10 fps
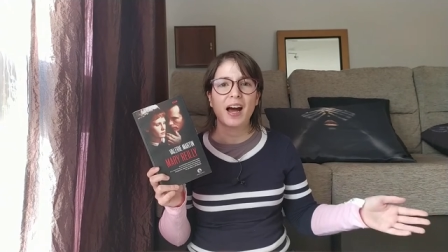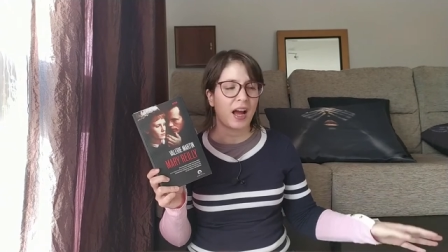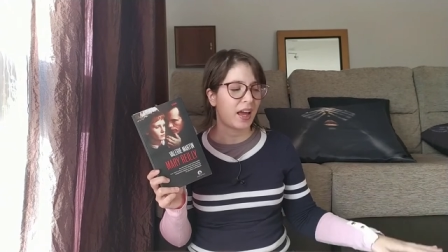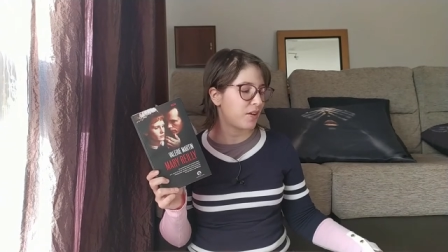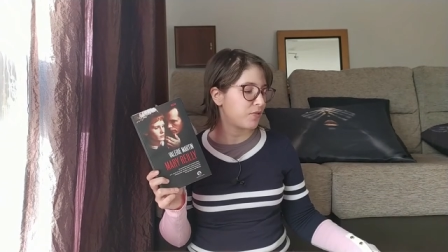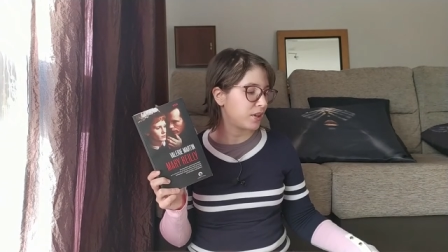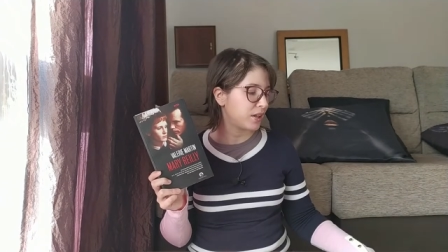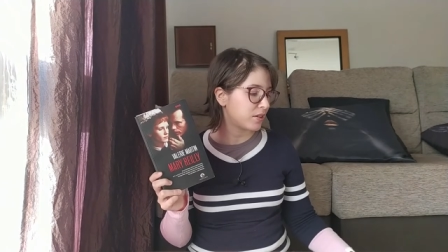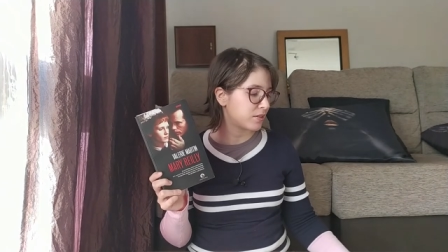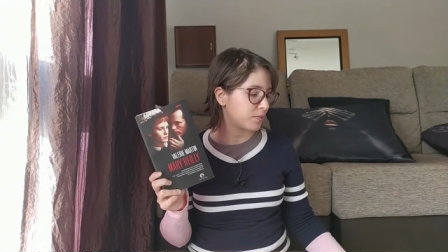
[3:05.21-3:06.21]
I have a
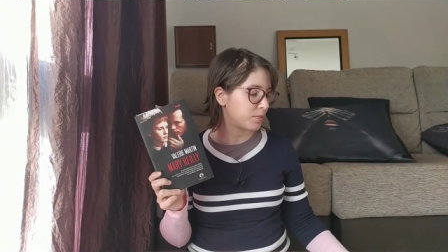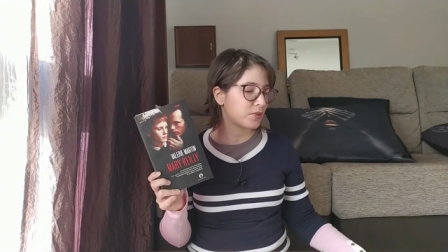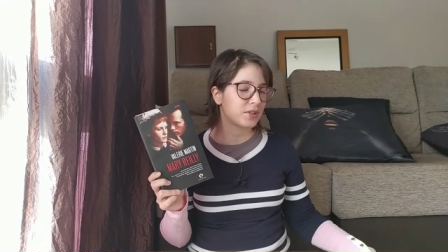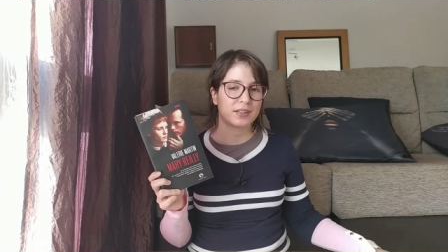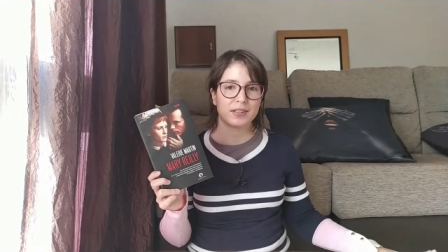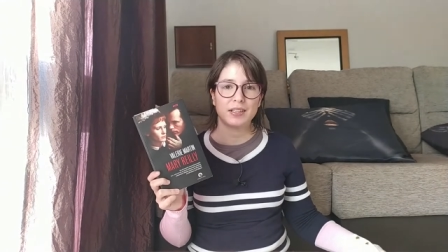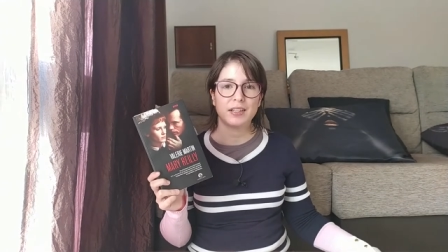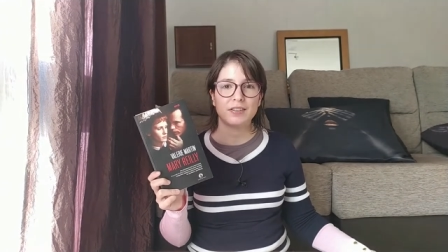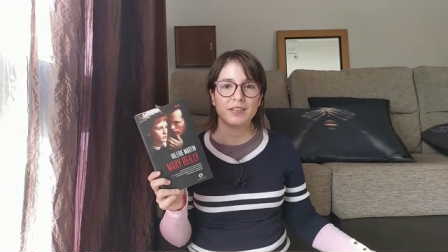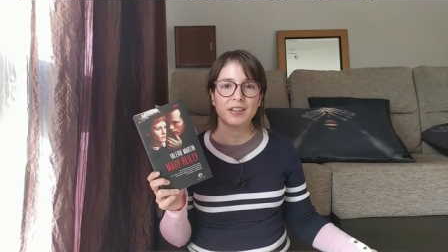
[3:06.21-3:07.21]
lot of books
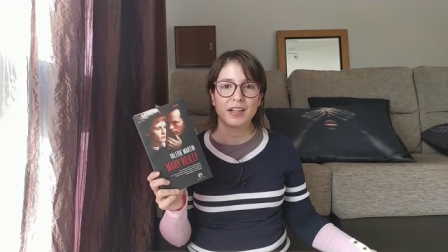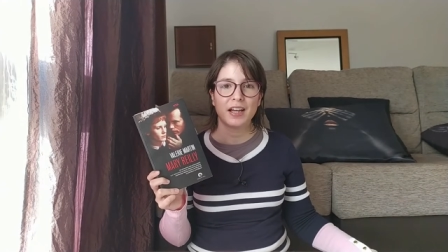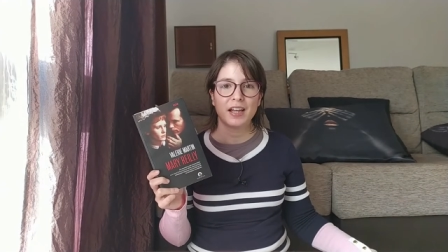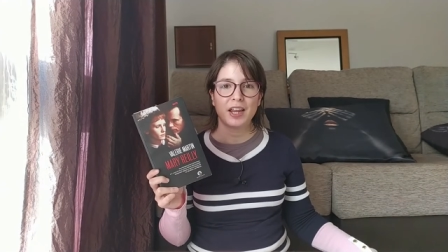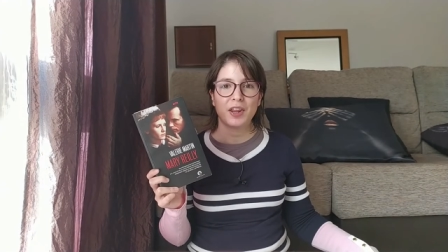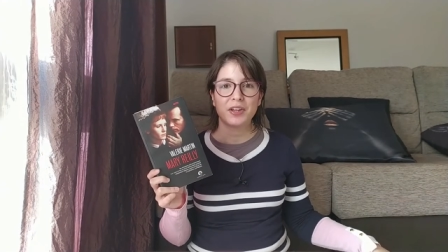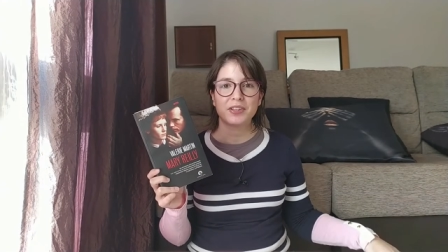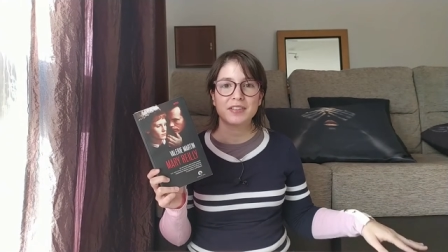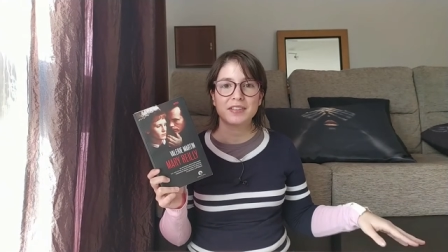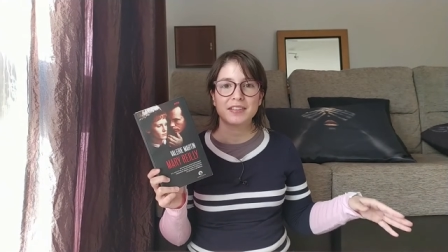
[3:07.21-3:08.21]
here
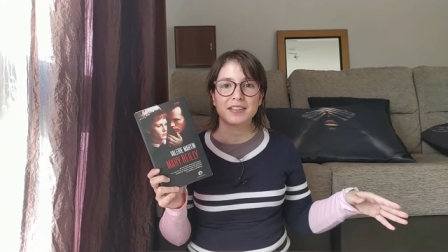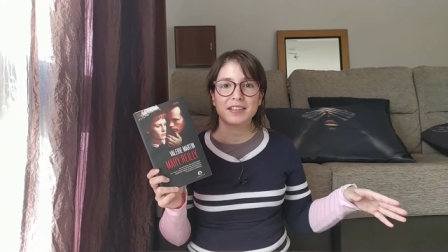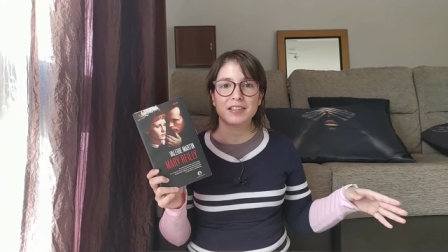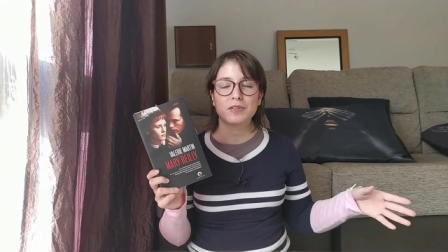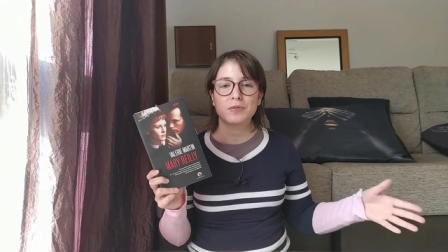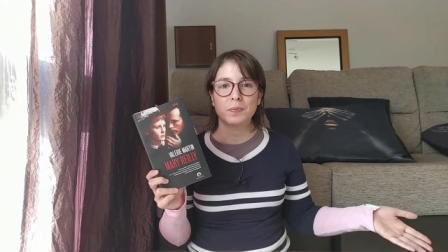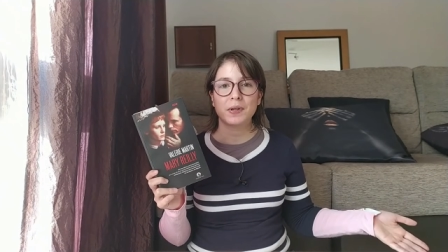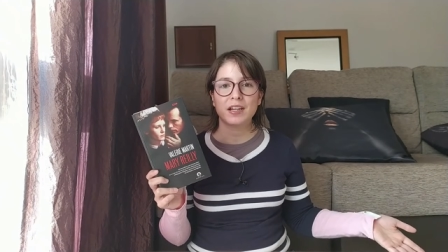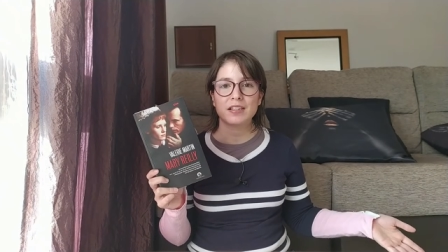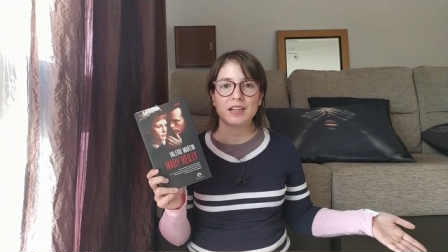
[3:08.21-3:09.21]
that it's
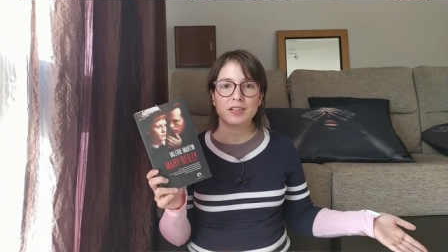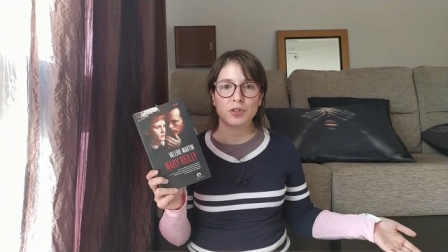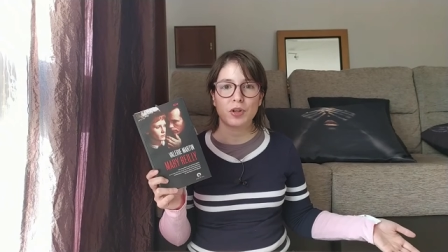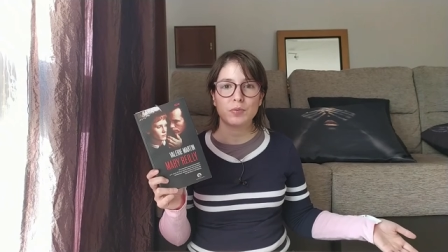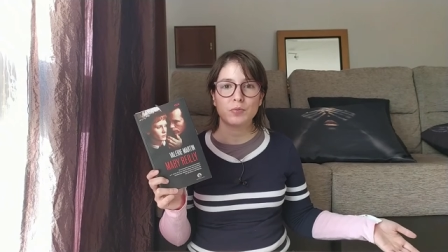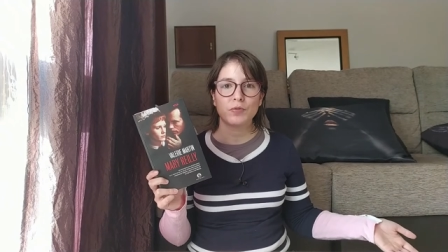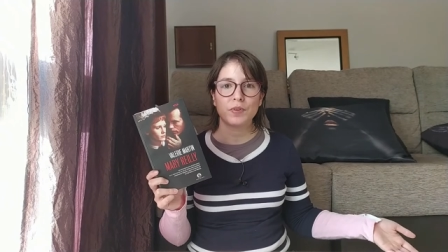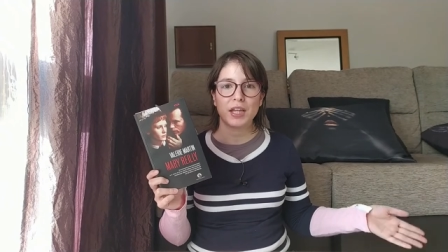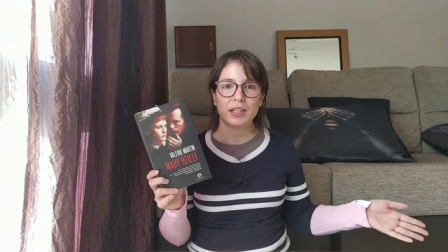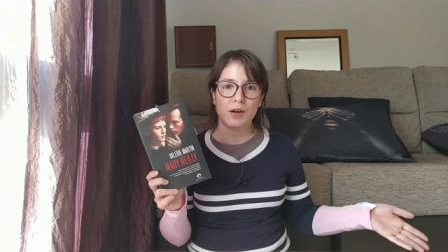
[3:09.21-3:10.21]
because I saw the movie
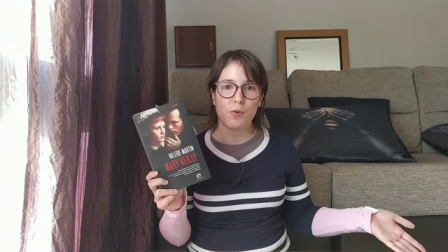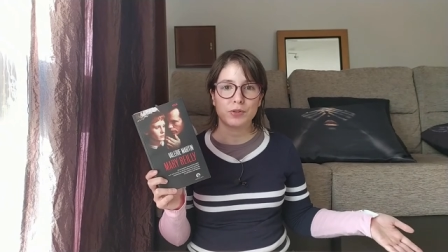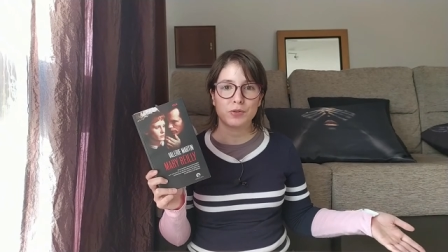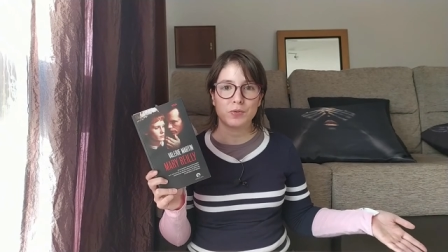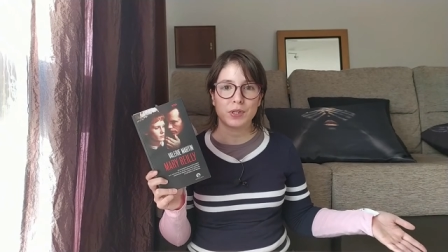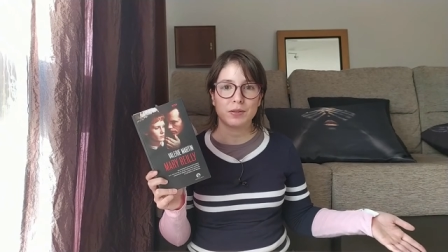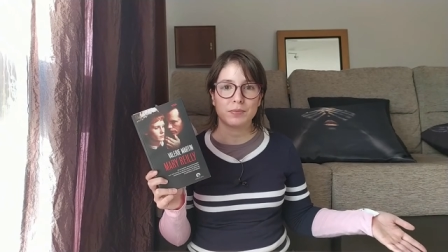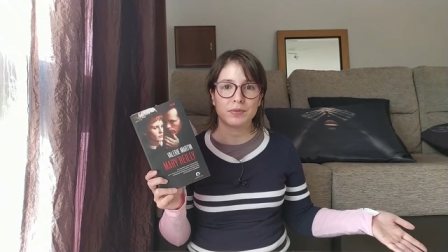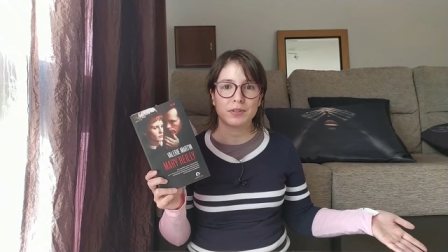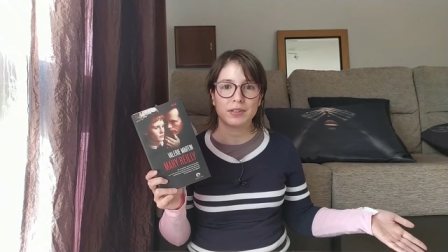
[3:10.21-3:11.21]
that I want to read the
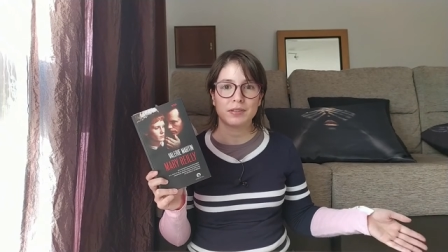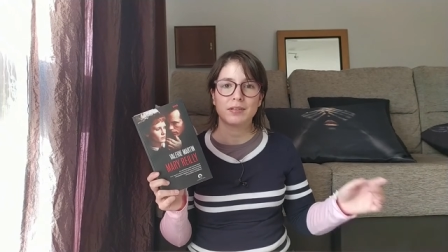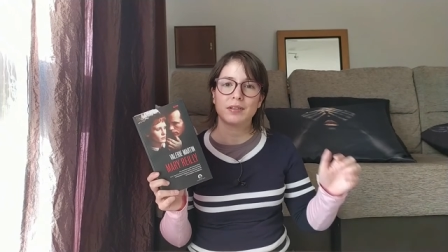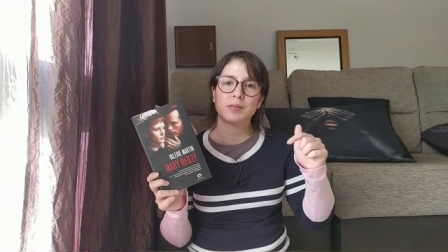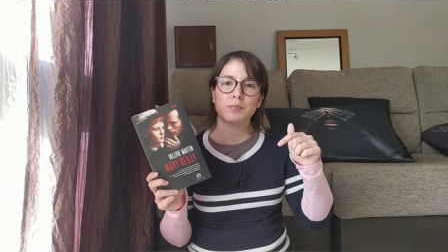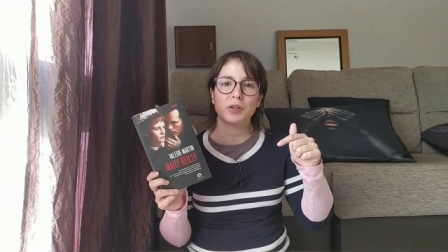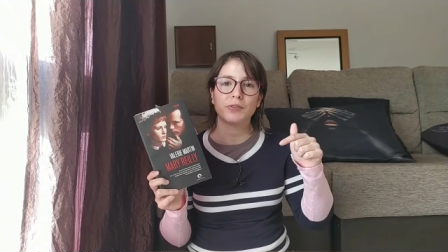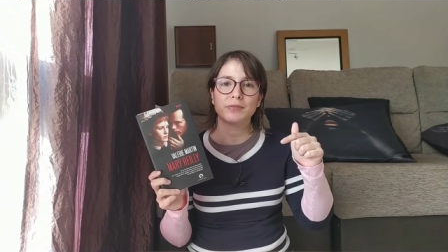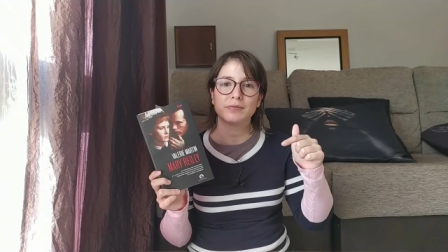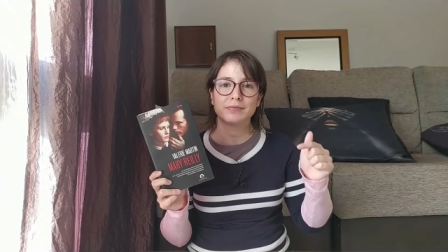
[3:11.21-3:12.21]
book. Let me
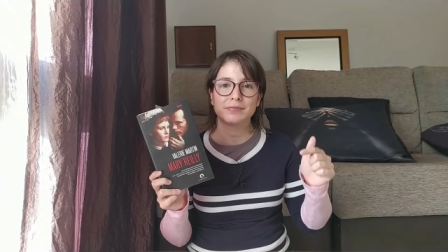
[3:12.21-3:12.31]
know.